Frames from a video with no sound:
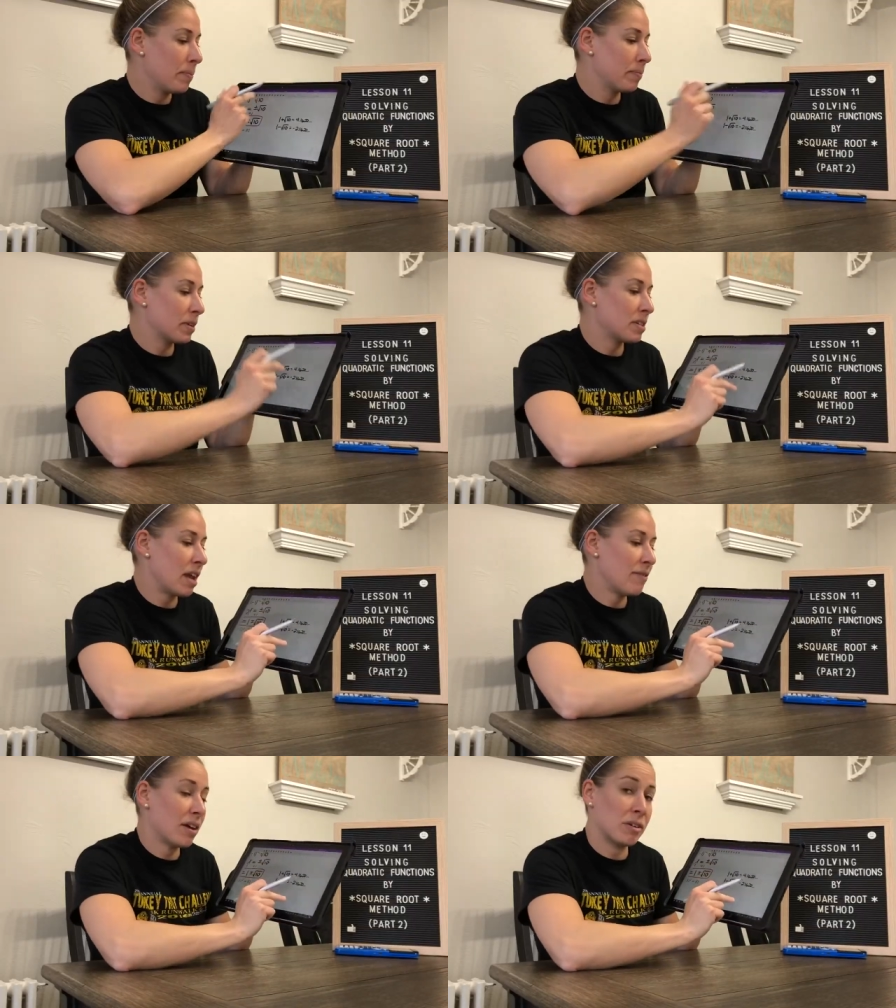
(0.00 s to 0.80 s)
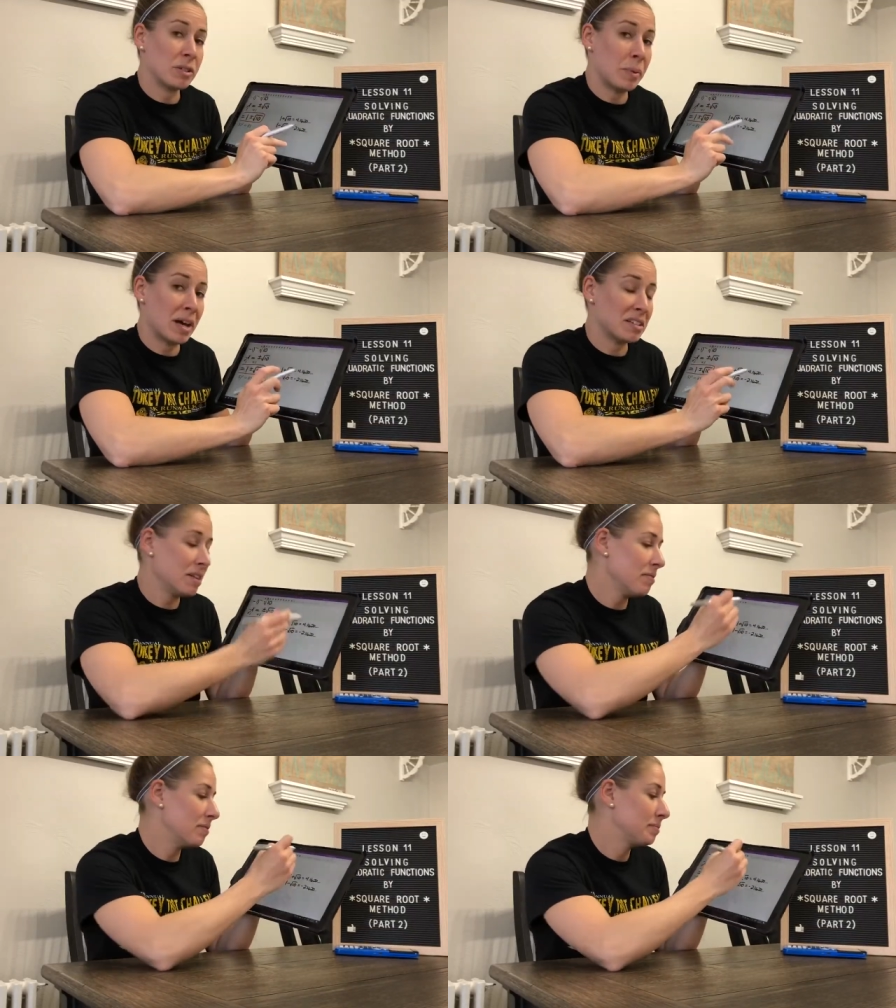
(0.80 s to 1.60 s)
because the a value is
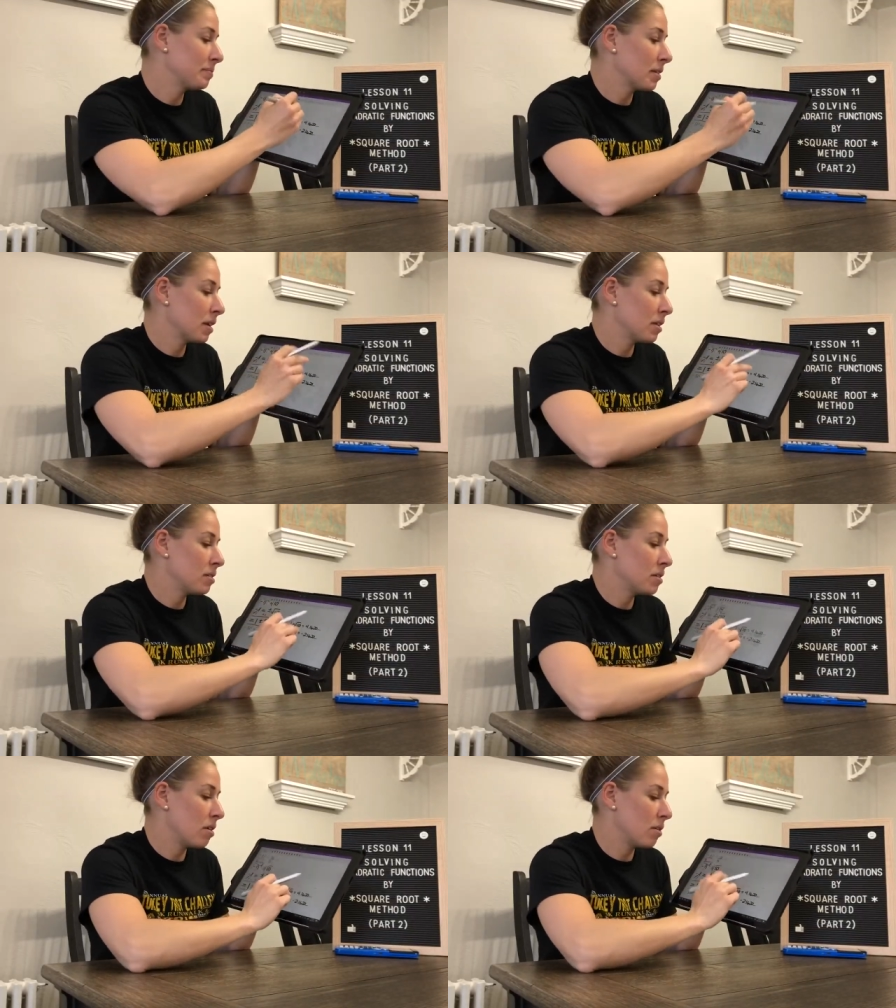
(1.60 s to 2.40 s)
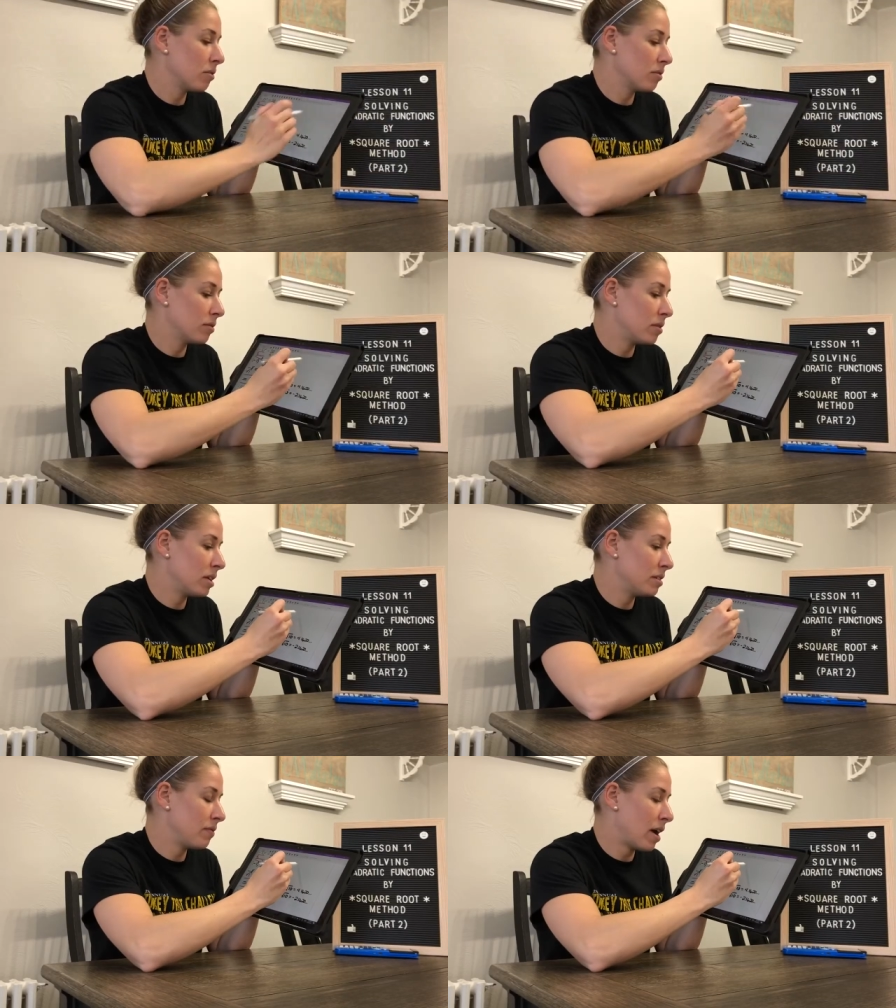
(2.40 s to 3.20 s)
positive. And so
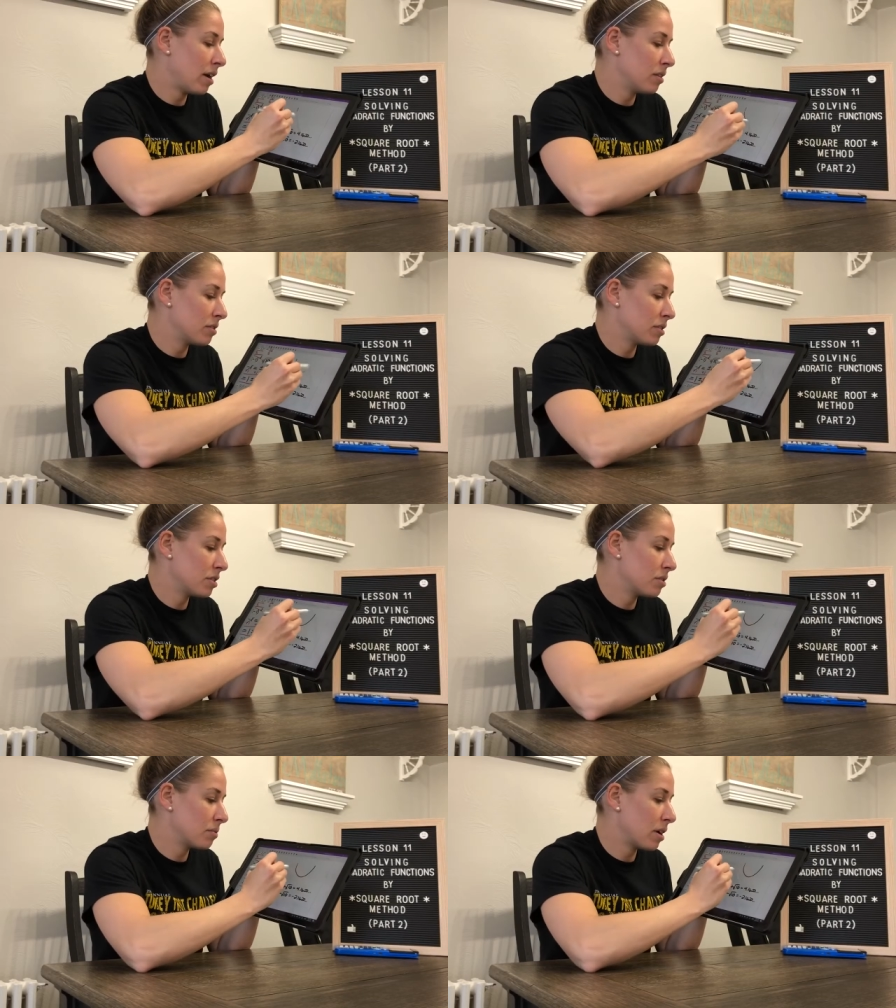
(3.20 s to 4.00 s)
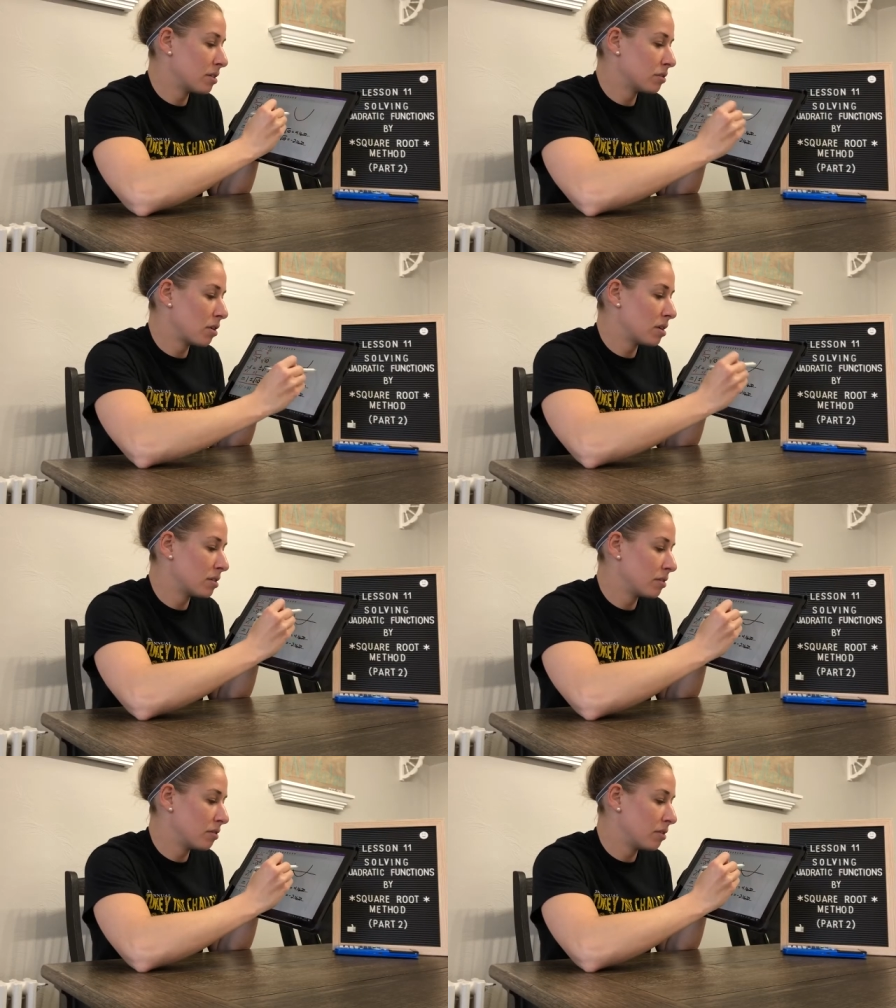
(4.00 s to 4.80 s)
these values are just where it's
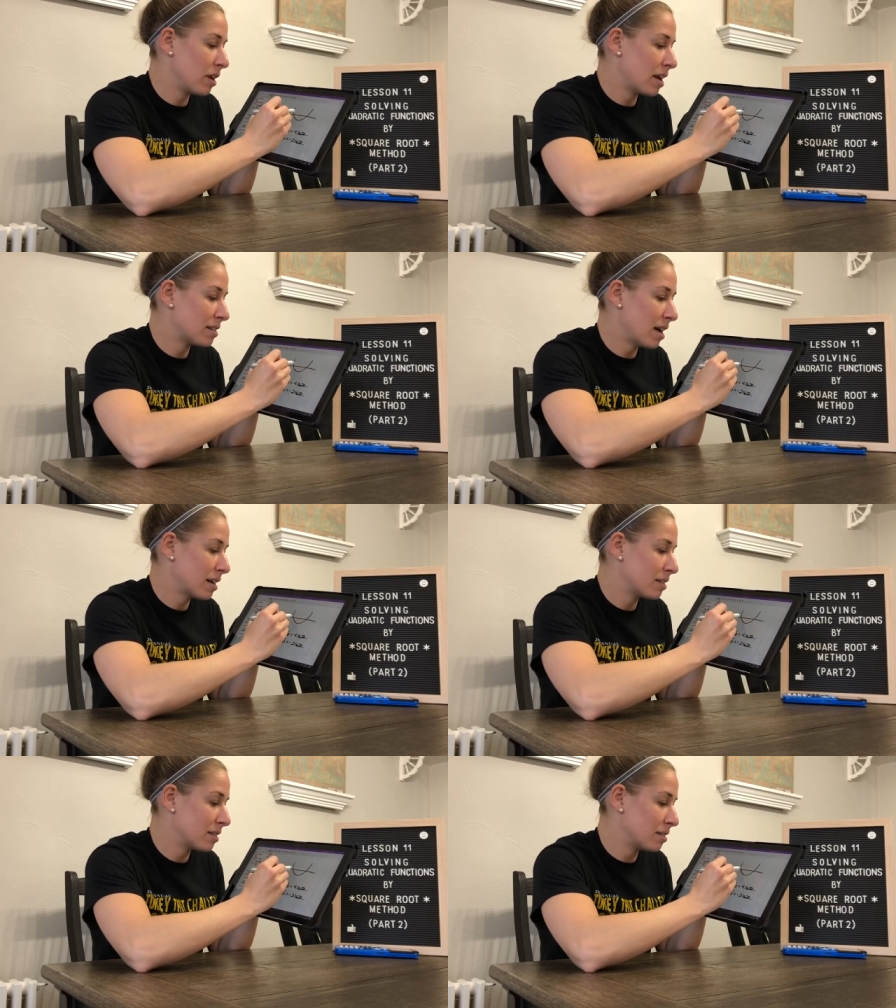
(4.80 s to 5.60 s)
crossing through the x-axis.